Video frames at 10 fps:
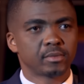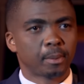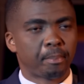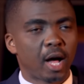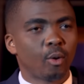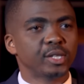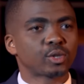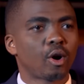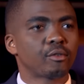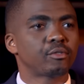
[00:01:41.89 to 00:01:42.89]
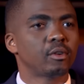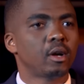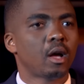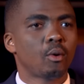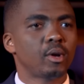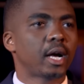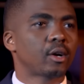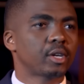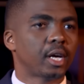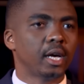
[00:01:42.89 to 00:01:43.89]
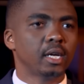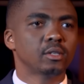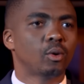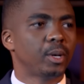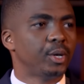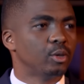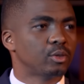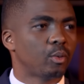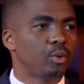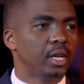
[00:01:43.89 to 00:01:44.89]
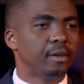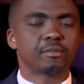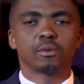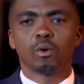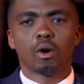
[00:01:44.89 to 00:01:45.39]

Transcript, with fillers: The bell went off. And we're like, okay, no one knows where we live.